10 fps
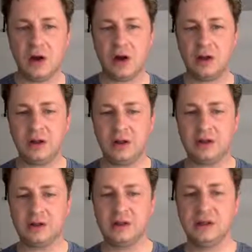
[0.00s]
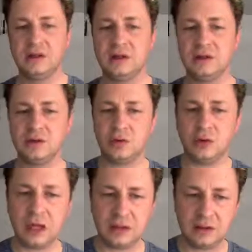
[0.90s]
all it does is
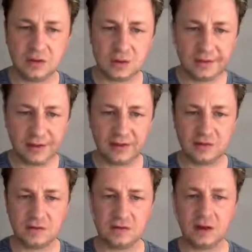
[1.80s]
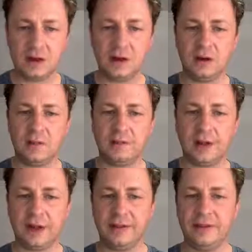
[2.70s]
create the toolpaths and
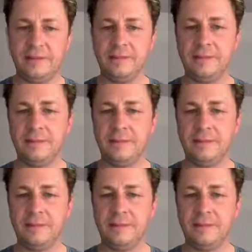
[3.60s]
apply them